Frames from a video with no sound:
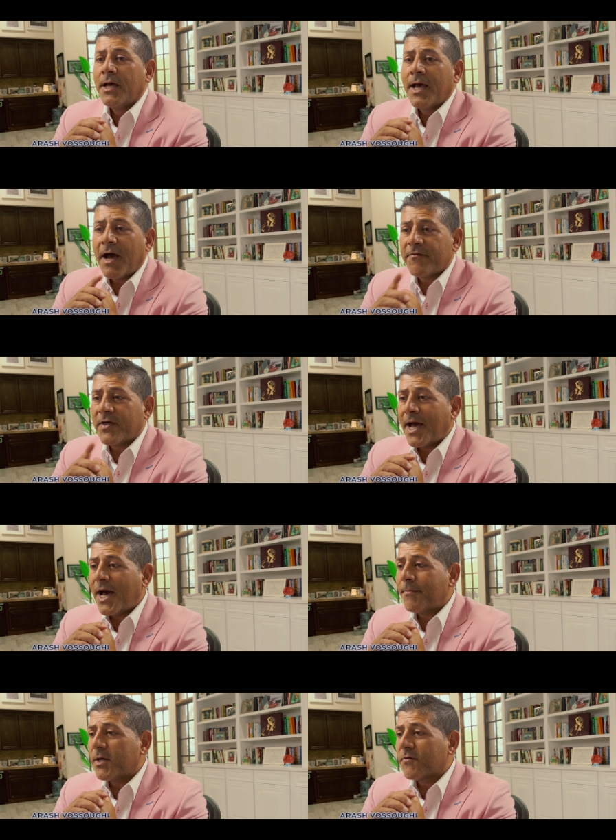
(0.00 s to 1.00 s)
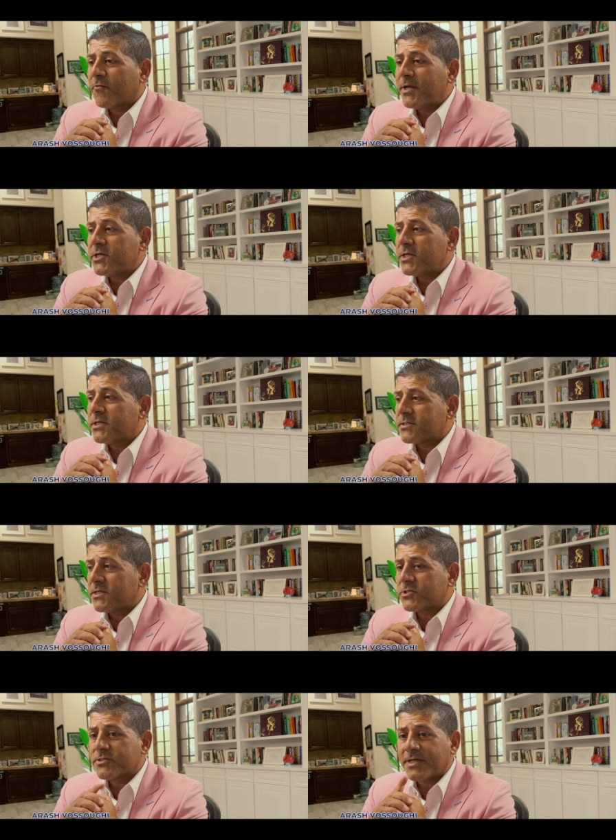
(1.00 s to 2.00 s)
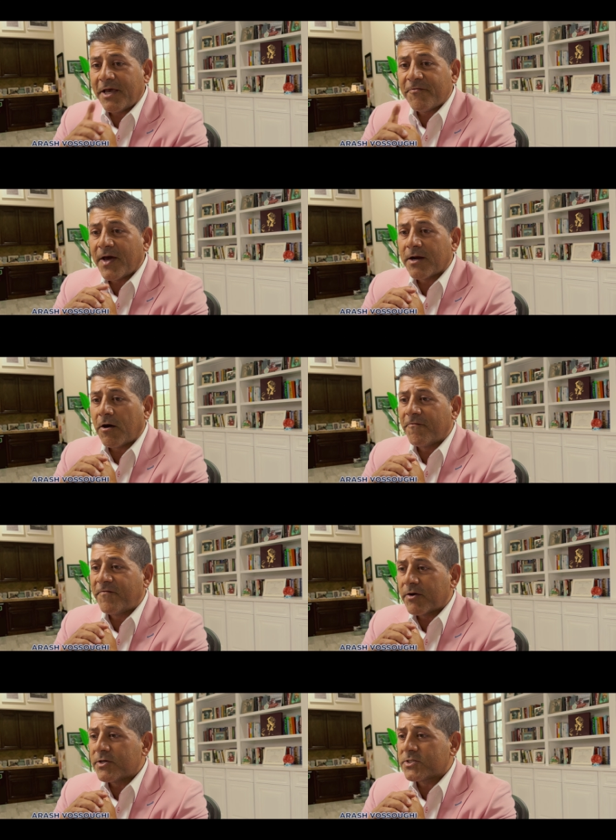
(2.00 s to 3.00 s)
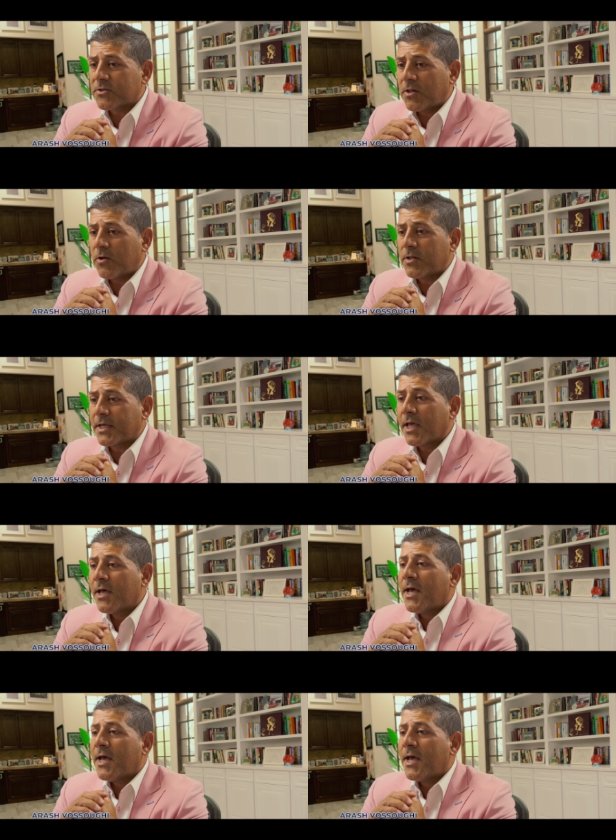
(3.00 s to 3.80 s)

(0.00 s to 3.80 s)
have the habit of reaching decisions, if at all, very slowly